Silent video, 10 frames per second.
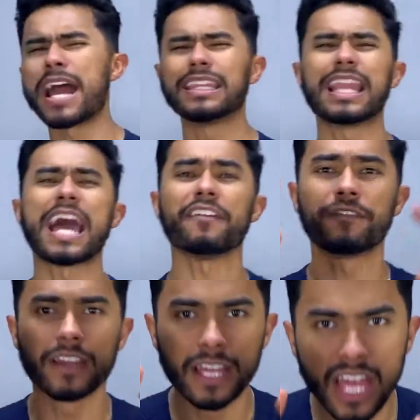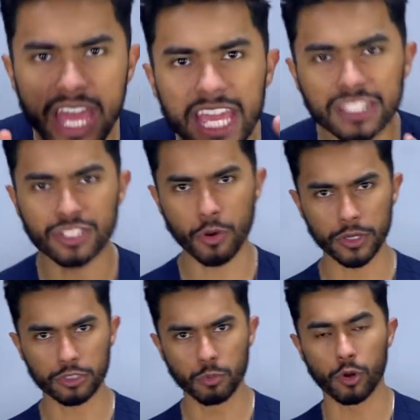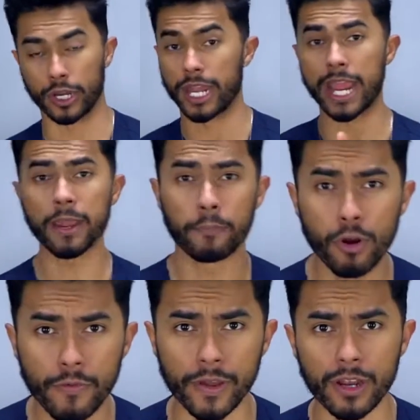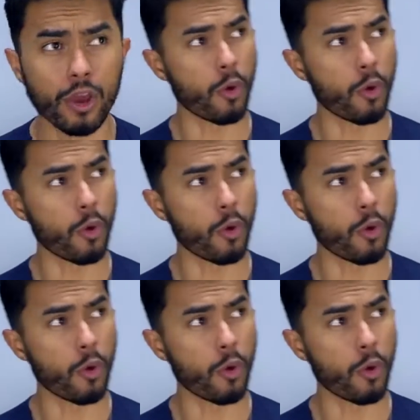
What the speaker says: my life, it's going to work. And I can prove it.